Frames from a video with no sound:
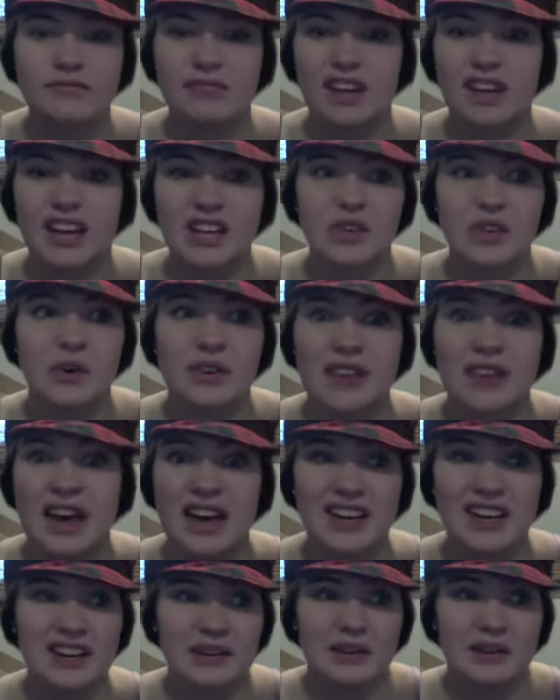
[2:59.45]
Ignore
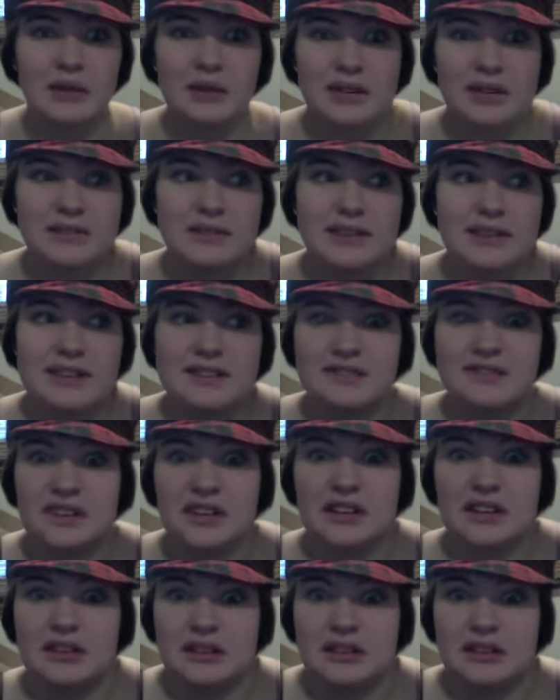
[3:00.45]
that. I really wanted to make this video.